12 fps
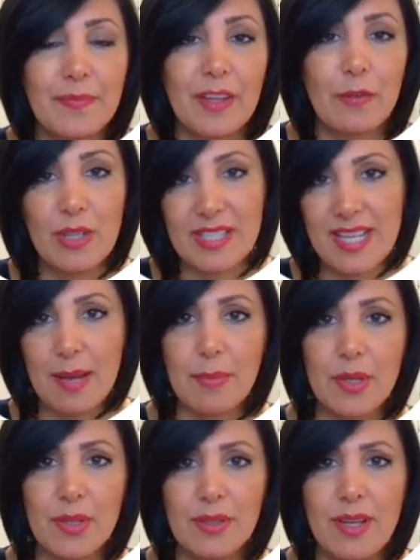For
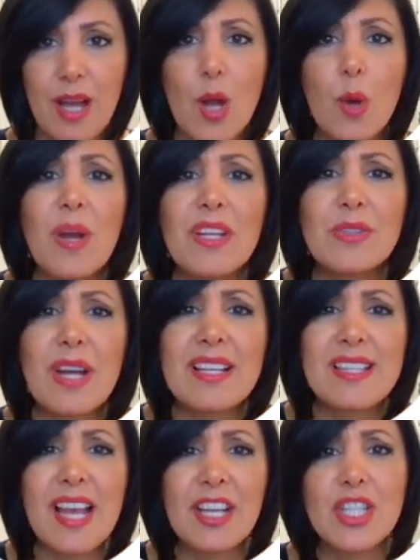example, when
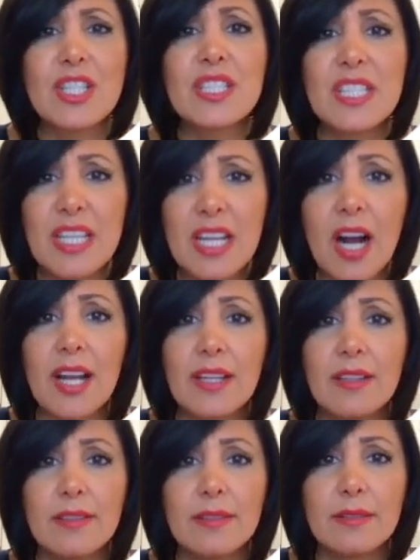transaction Ti
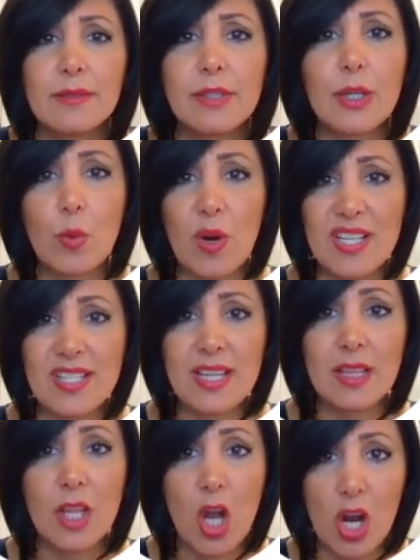requests a
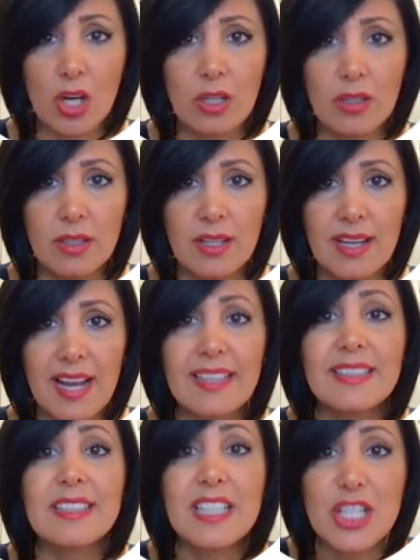lock
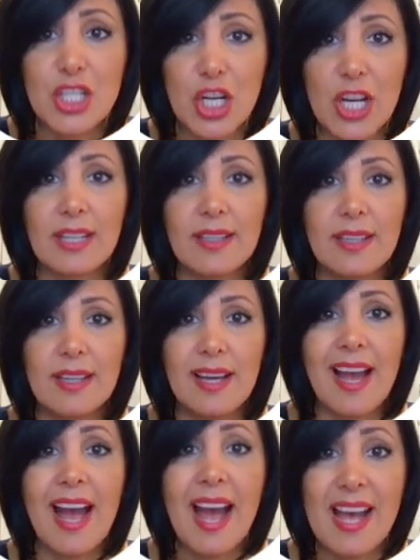and Tj
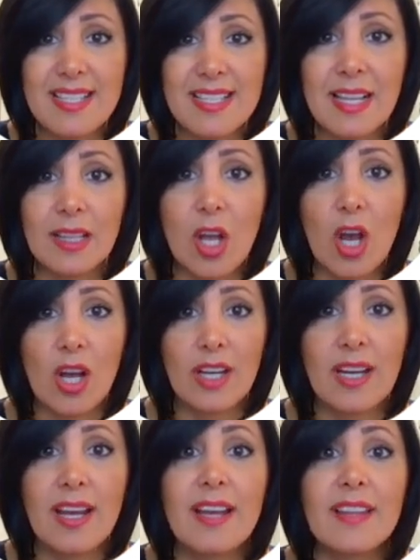has the lock
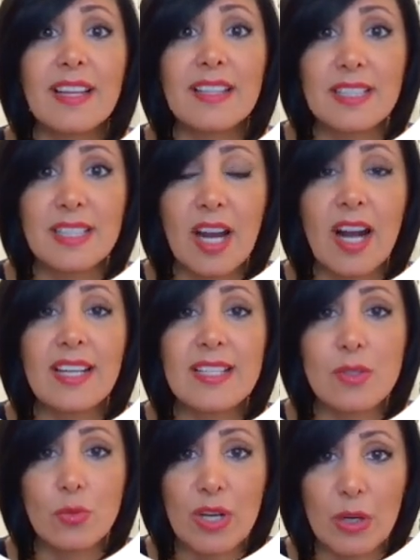that Ti
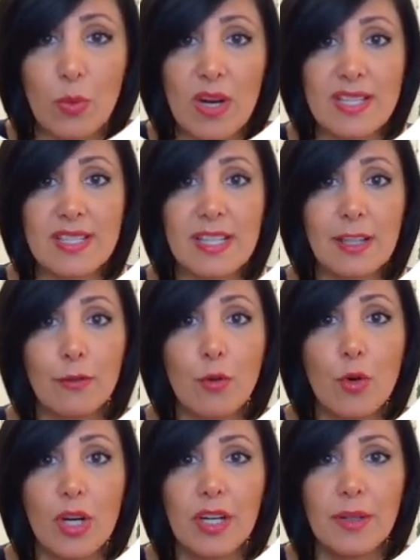is requesting
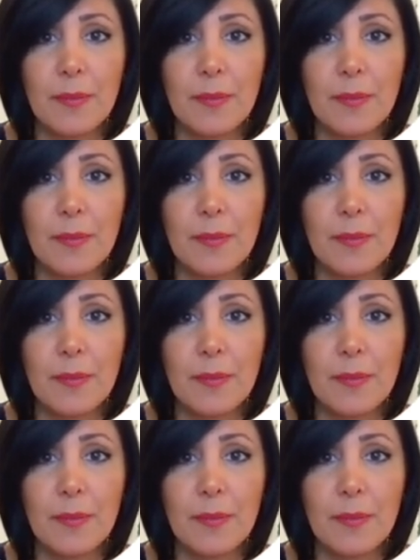for,